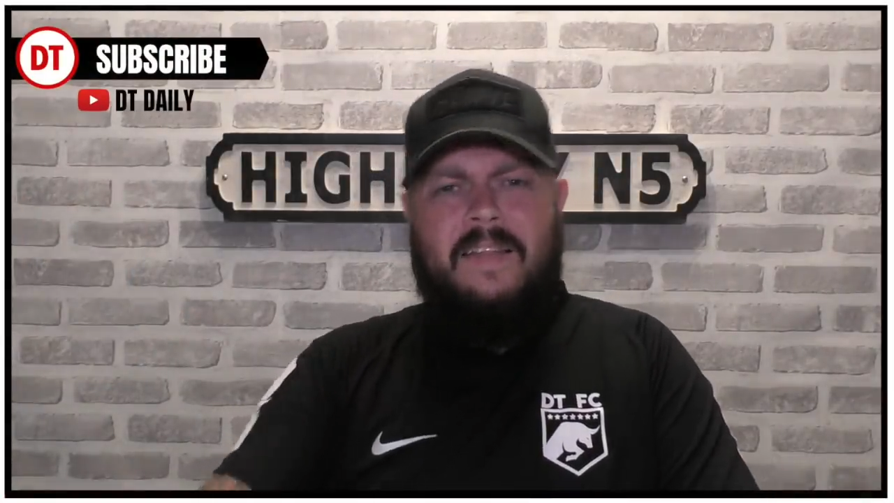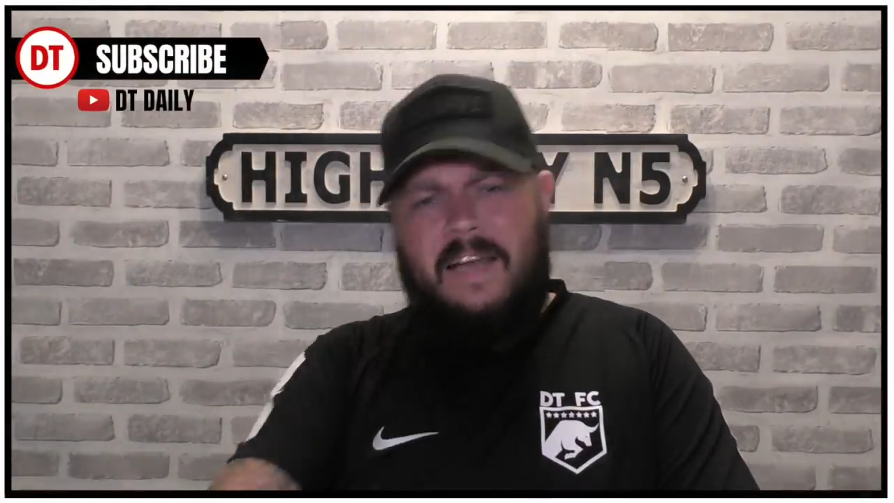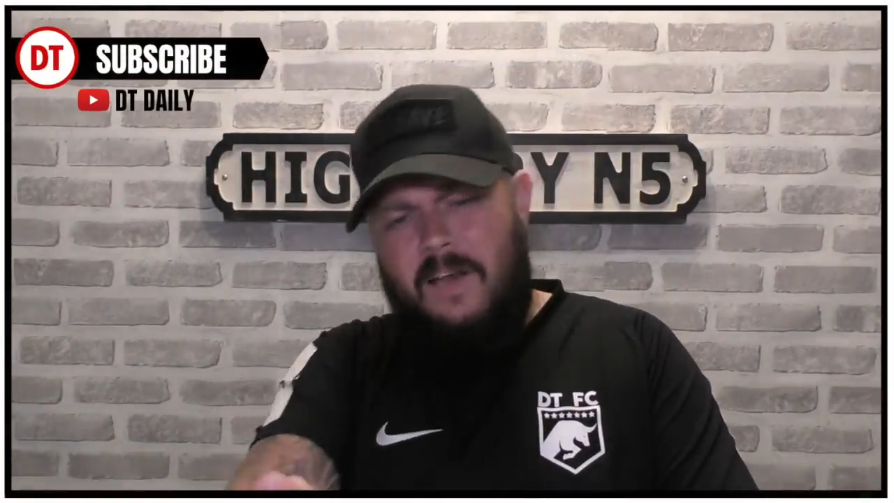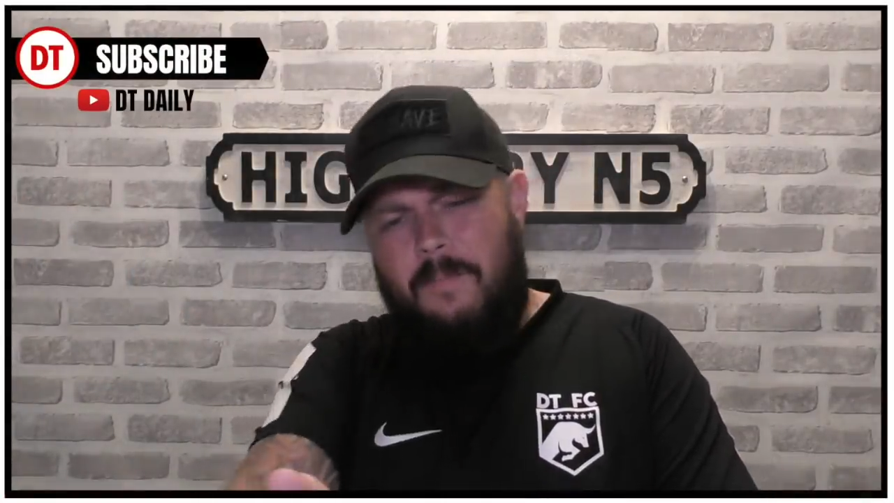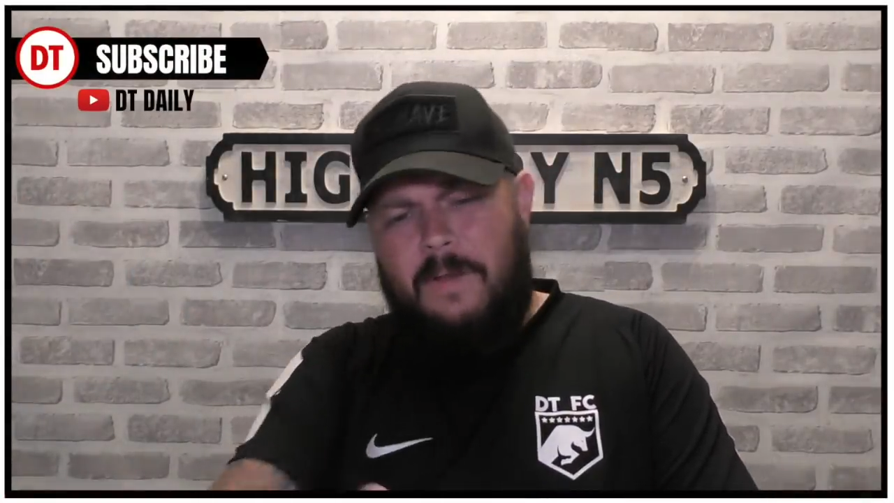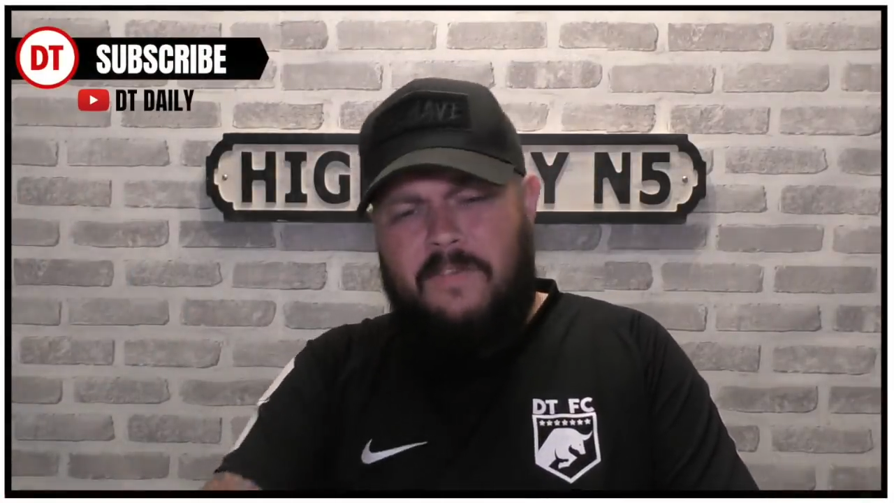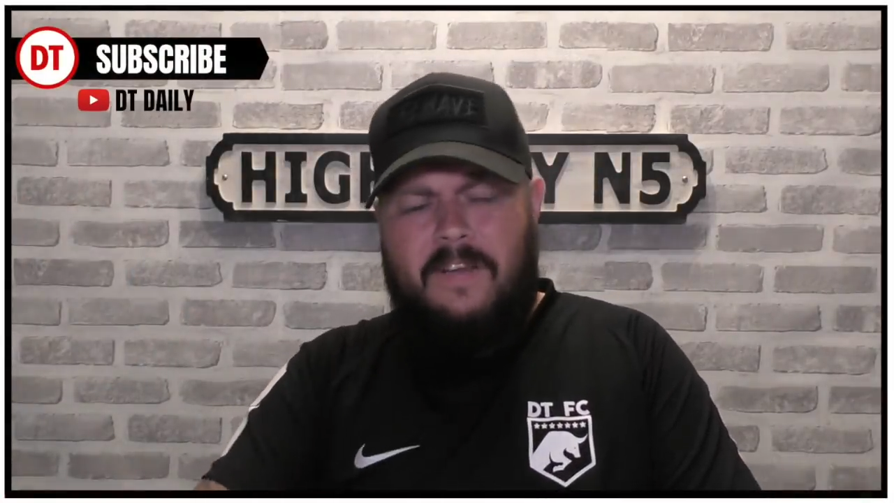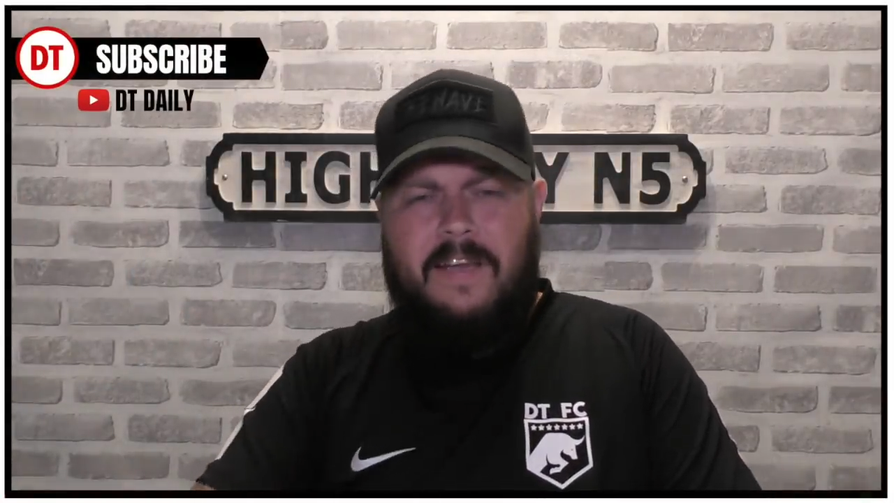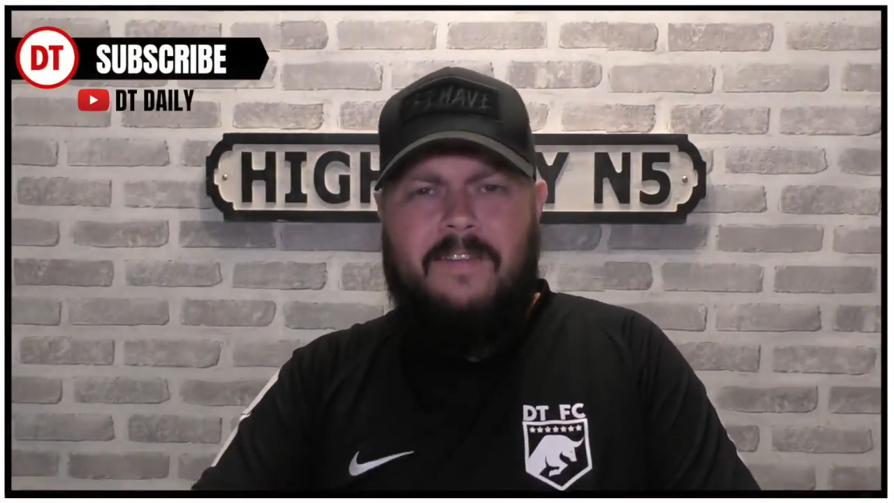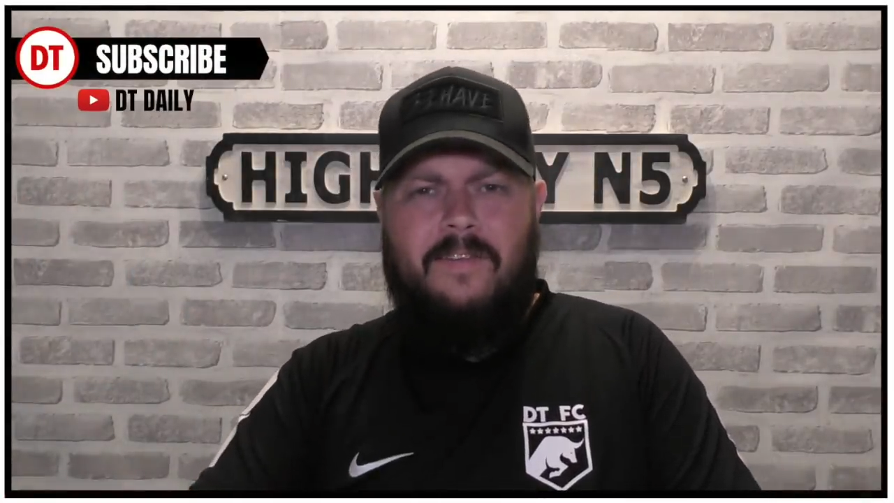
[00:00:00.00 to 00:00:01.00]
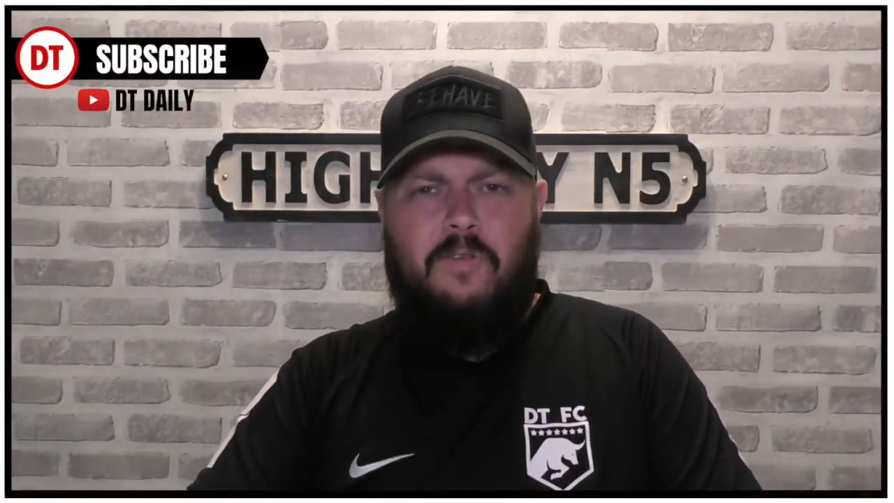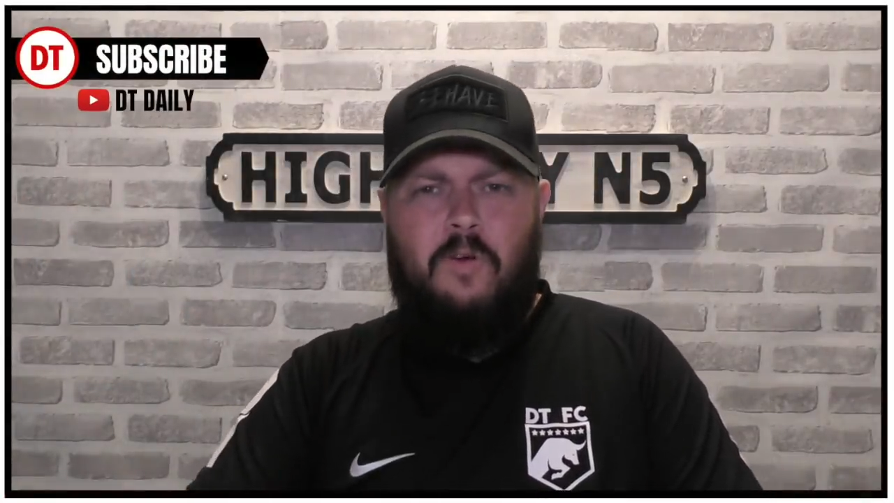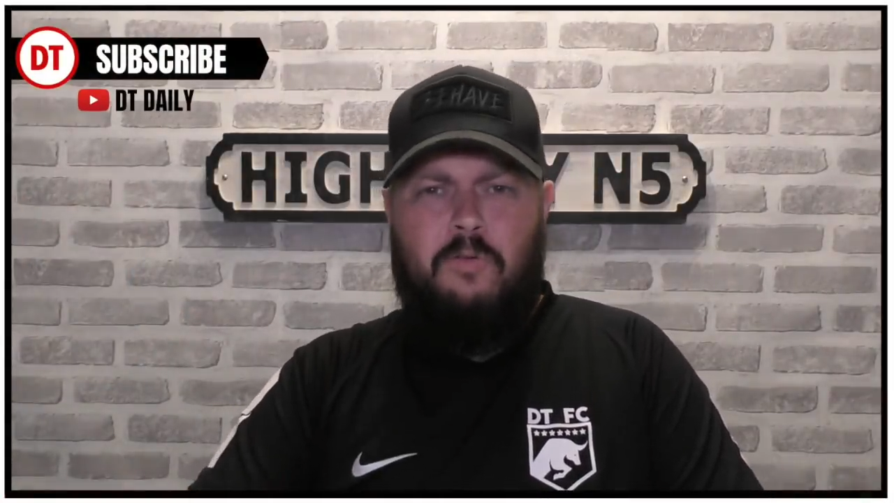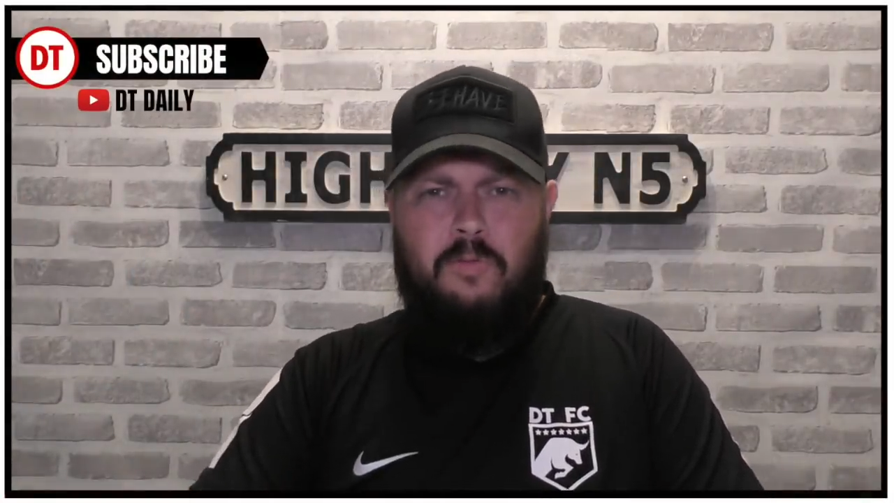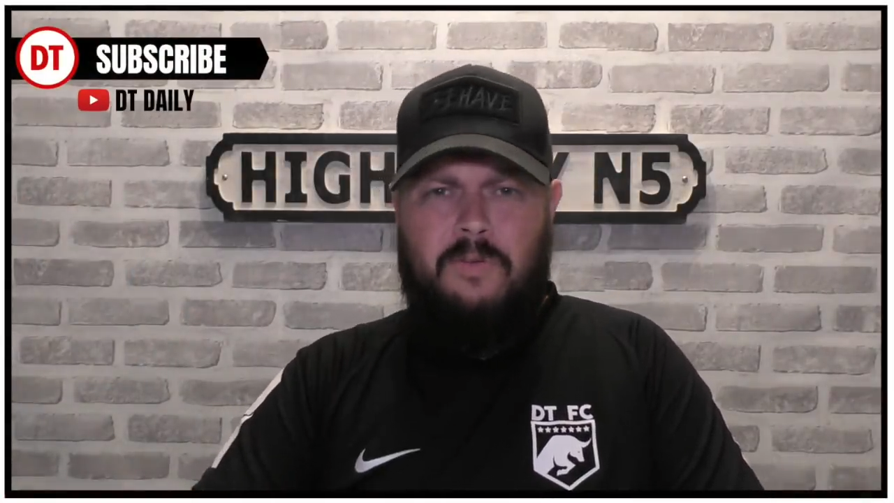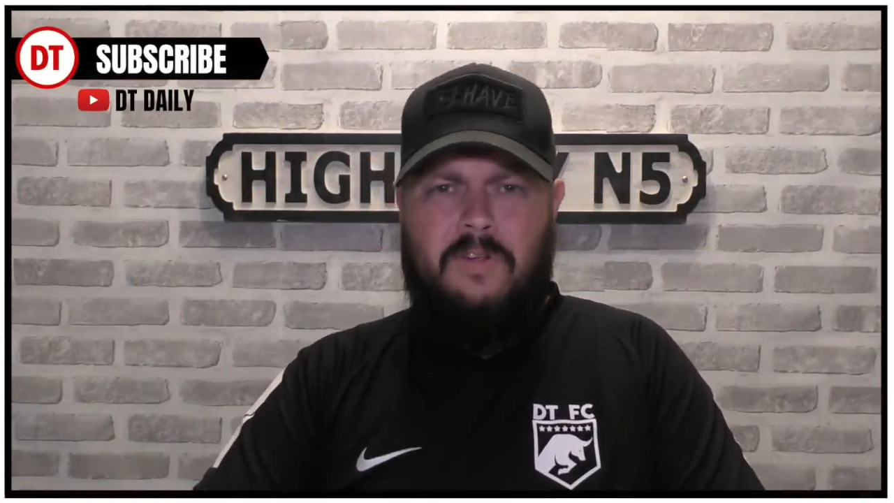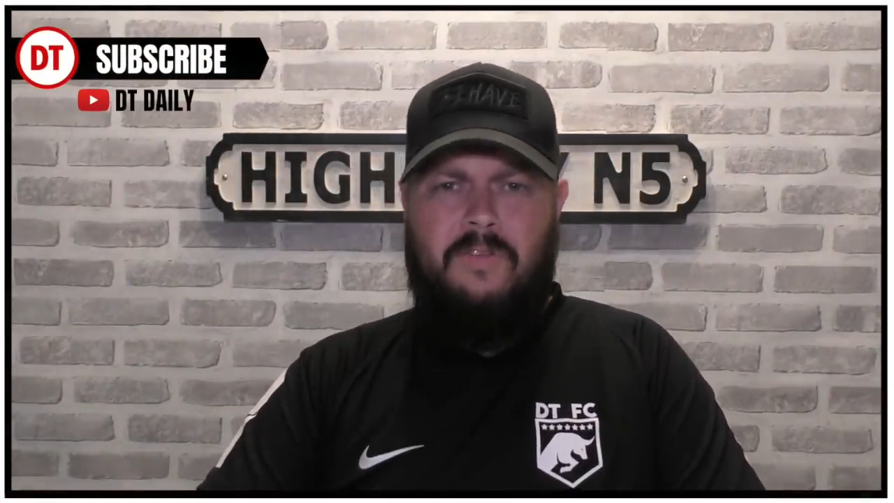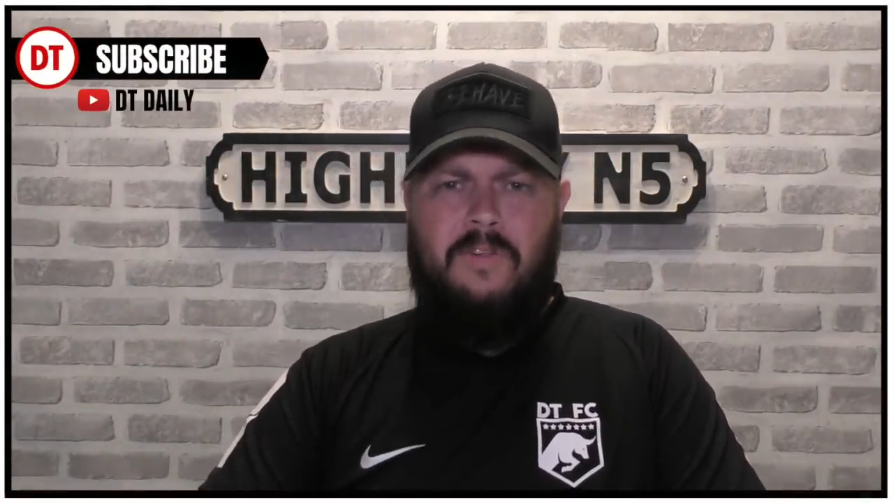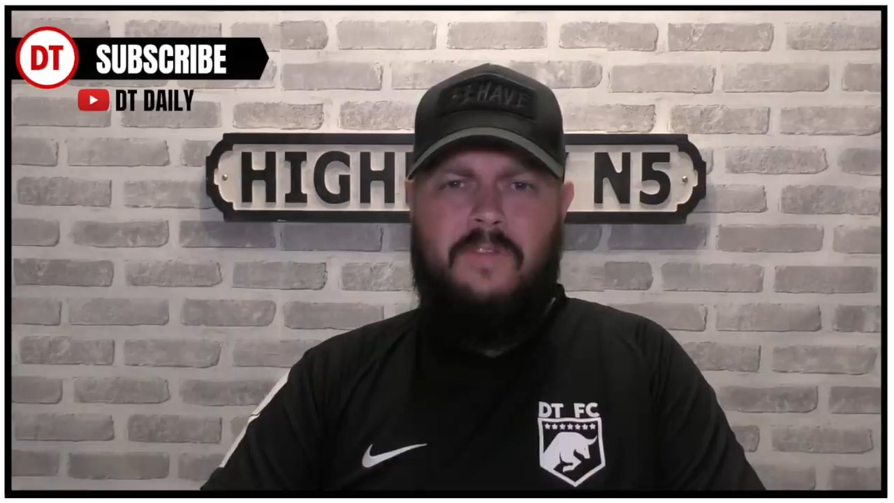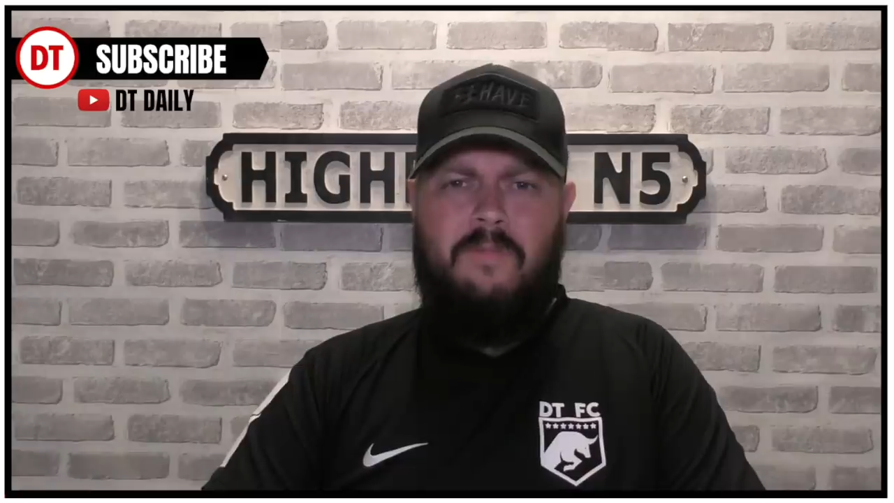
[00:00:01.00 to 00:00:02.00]
They're going to be sticking to social
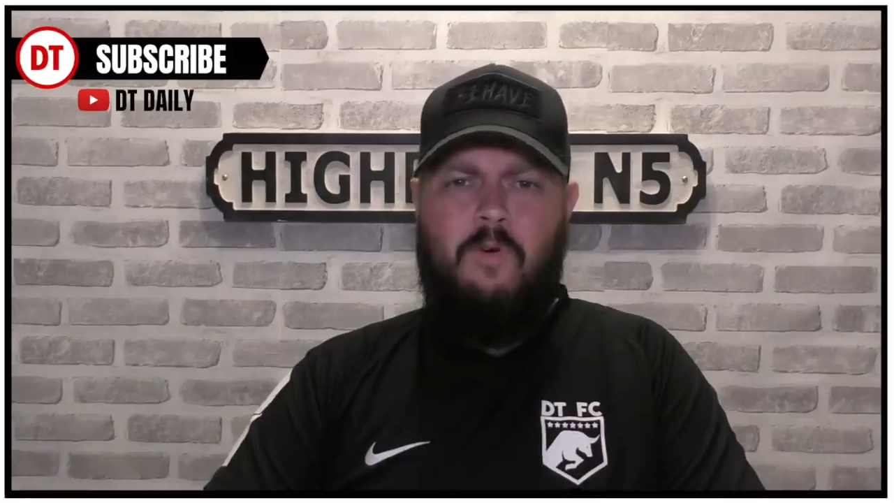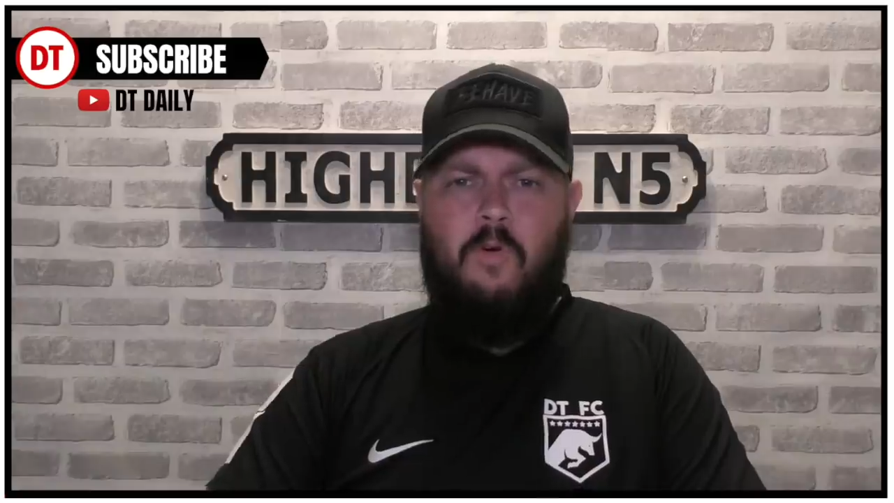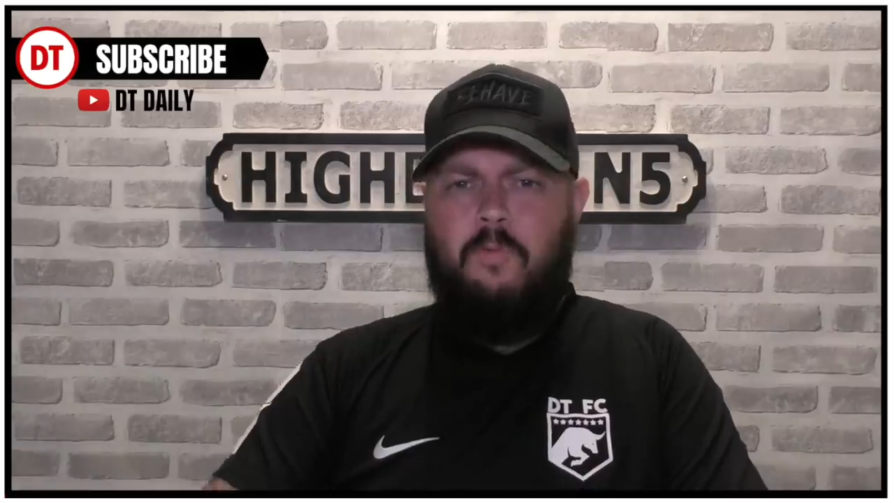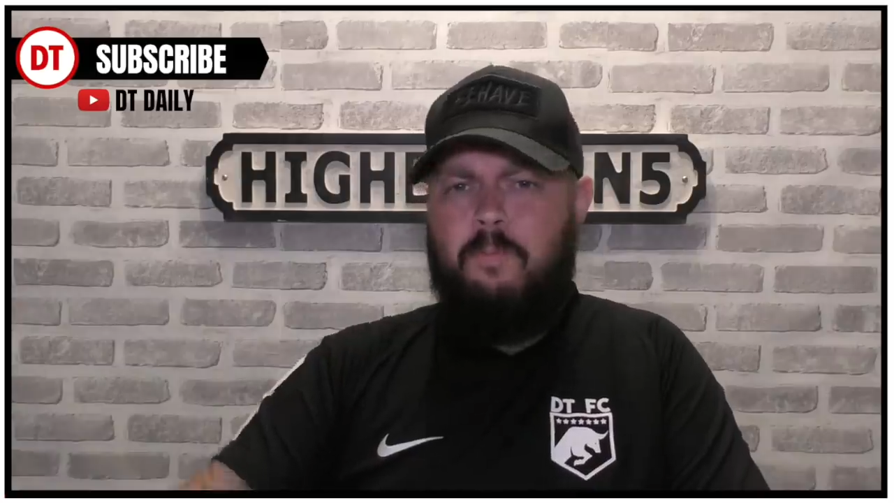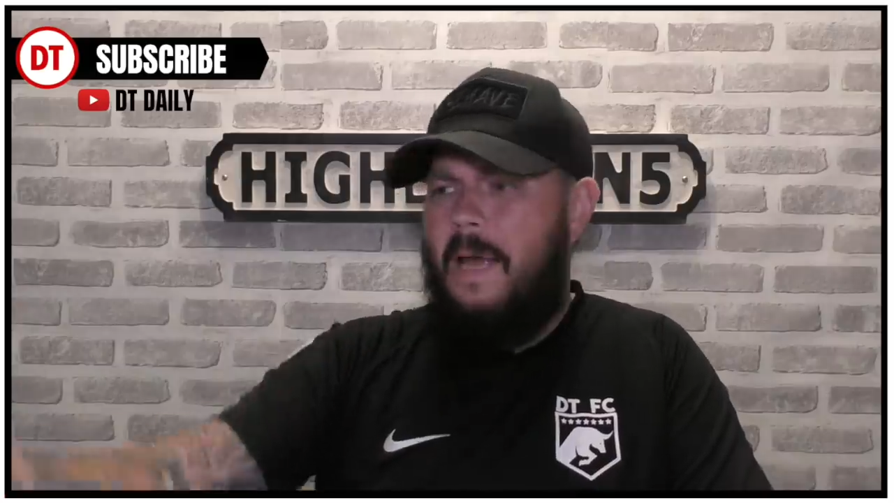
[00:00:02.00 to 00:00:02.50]
distancing rules.